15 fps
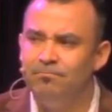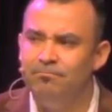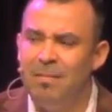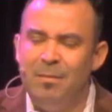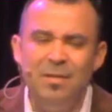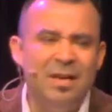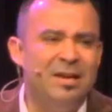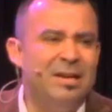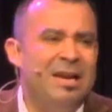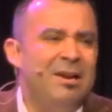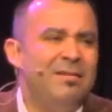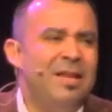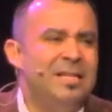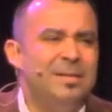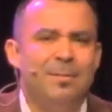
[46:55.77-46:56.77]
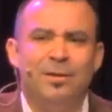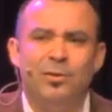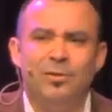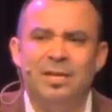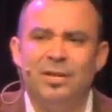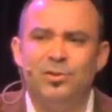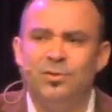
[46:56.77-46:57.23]
maybe they could care less about
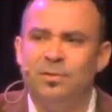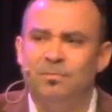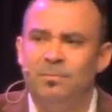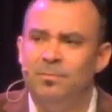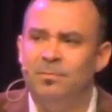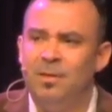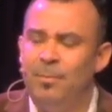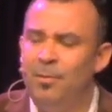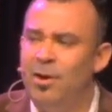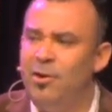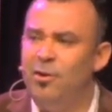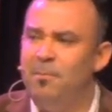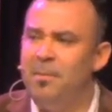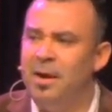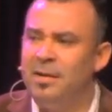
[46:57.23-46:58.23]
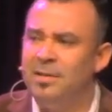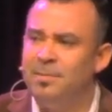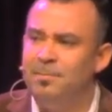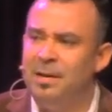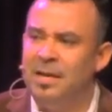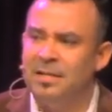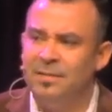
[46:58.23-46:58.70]
those extra couple hundred bucks
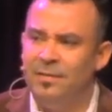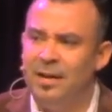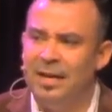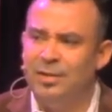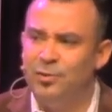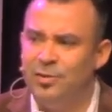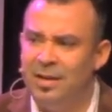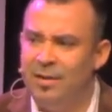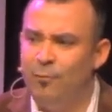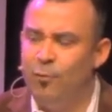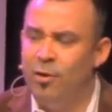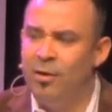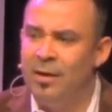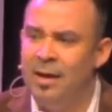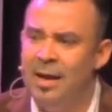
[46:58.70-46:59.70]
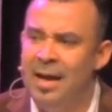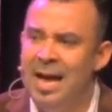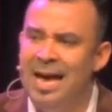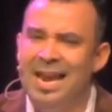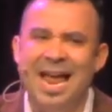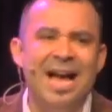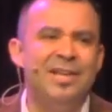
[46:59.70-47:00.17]
because of an extra day of work
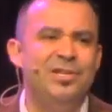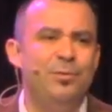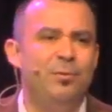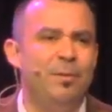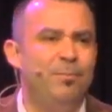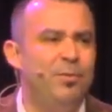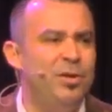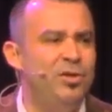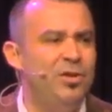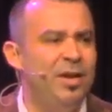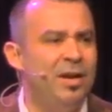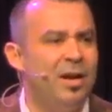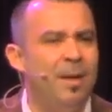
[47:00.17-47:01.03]
and actually would appreciate a